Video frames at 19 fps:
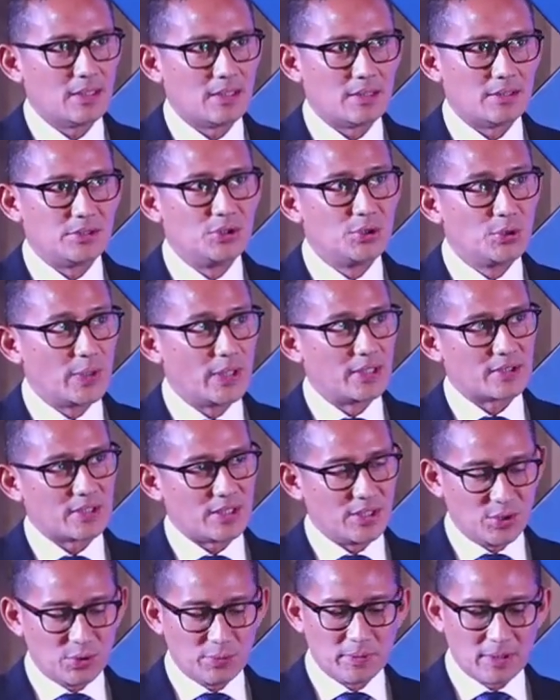uh, new and
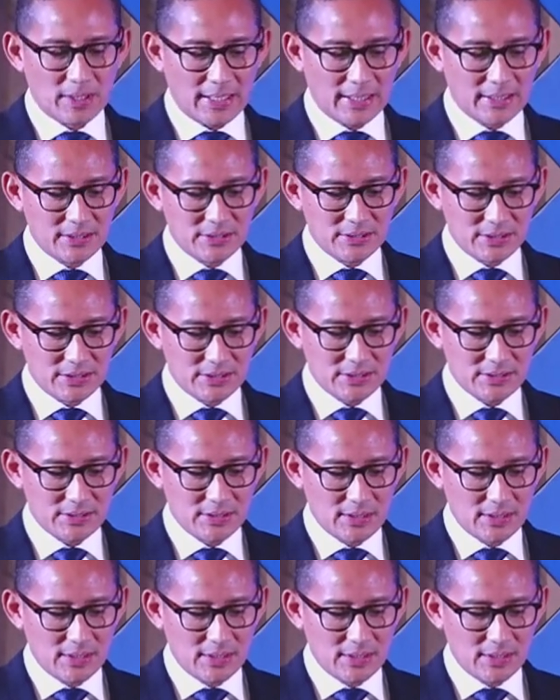renewable energies,